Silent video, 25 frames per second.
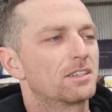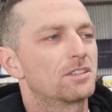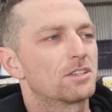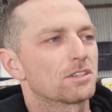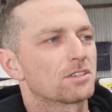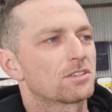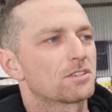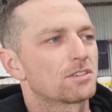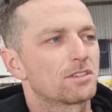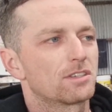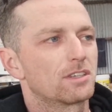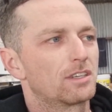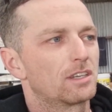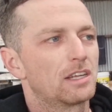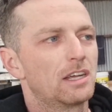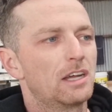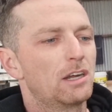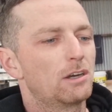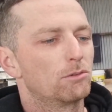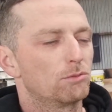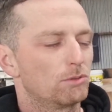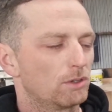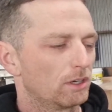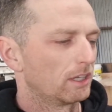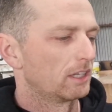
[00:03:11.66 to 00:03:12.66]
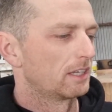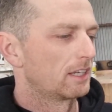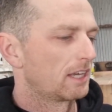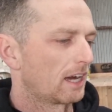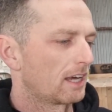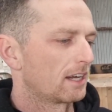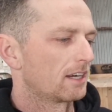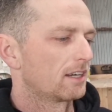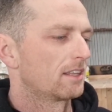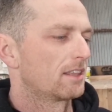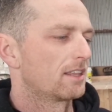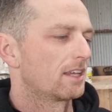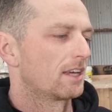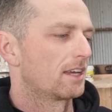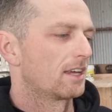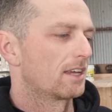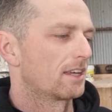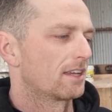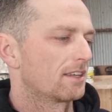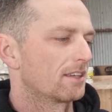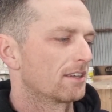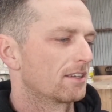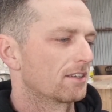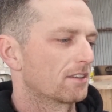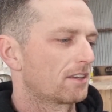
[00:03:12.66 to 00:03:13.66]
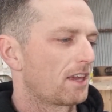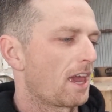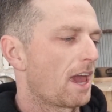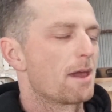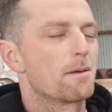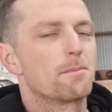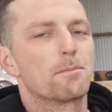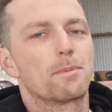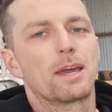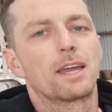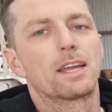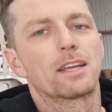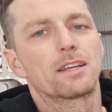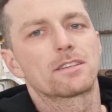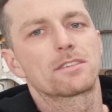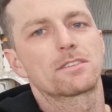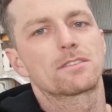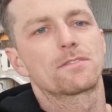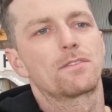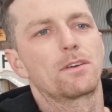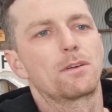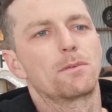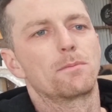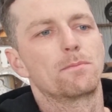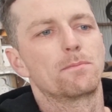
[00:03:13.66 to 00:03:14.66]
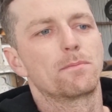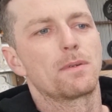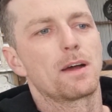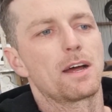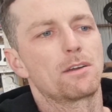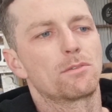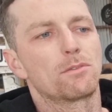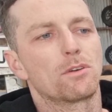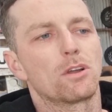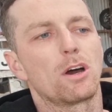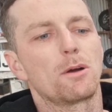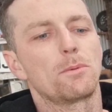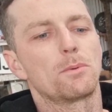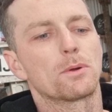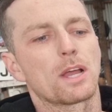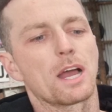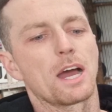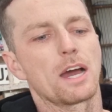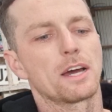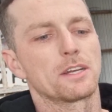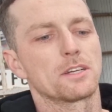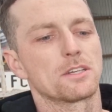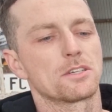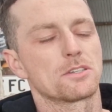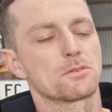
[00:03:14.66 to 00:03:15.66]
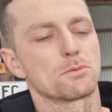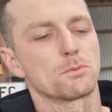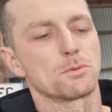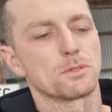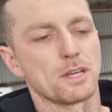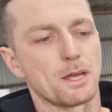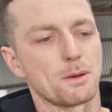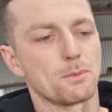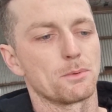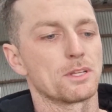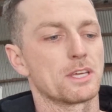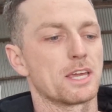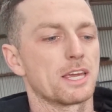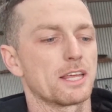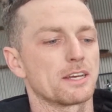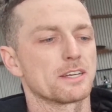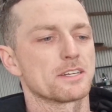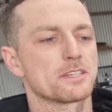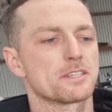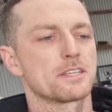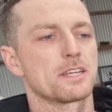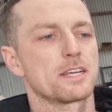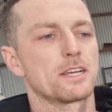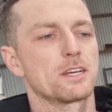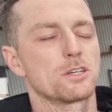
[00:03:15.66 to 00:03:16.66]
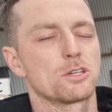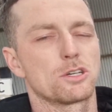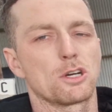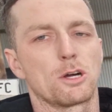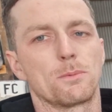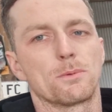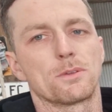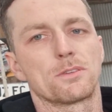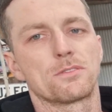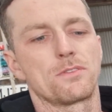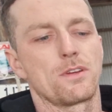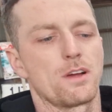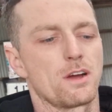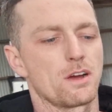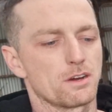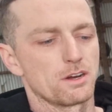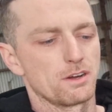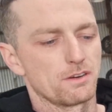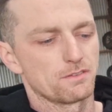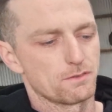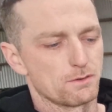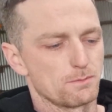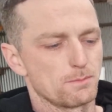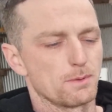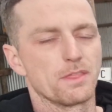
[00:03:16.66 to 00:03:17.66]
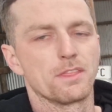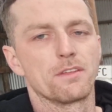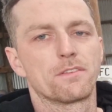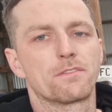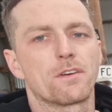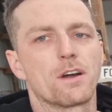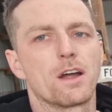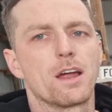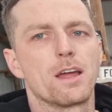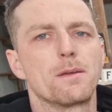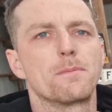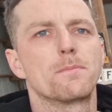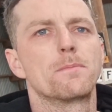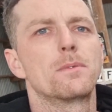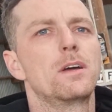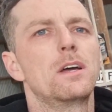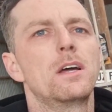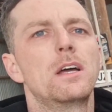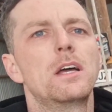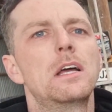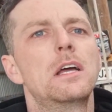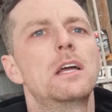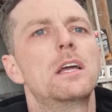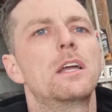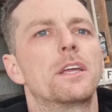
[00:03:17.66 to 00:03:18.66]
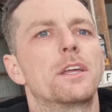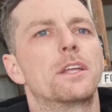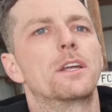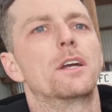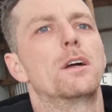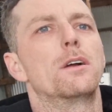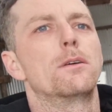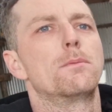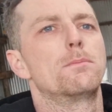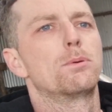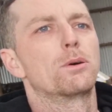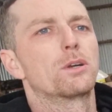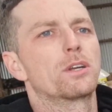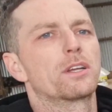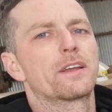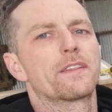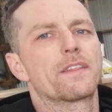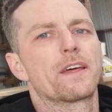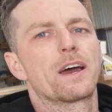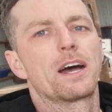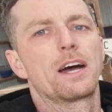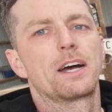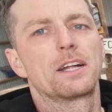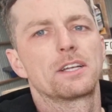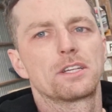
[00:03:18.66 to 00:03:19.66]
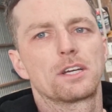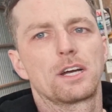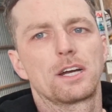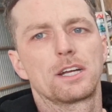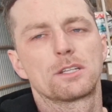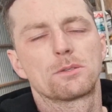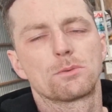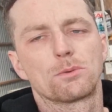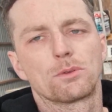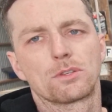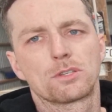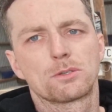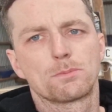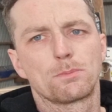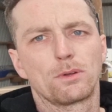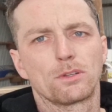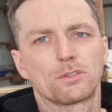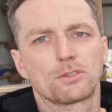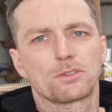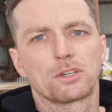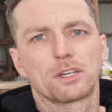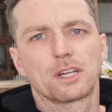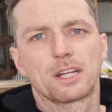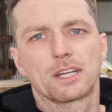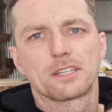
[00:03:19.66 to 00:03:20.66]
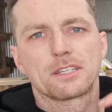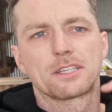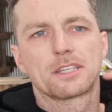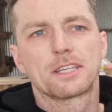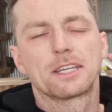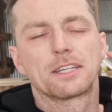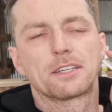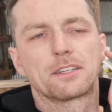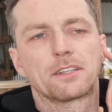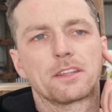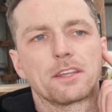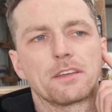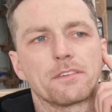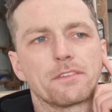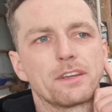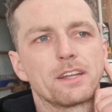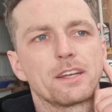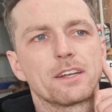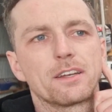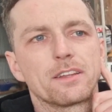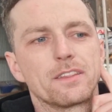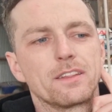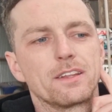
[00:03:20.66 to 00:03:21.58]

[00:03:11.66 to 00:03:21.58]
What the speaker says: Just really gutted that Cam Banks from Reliable Cartage was able to get us there, and Thomas Falconer from In the Frame, putting in the hard yards with sponsoring us to get to the event.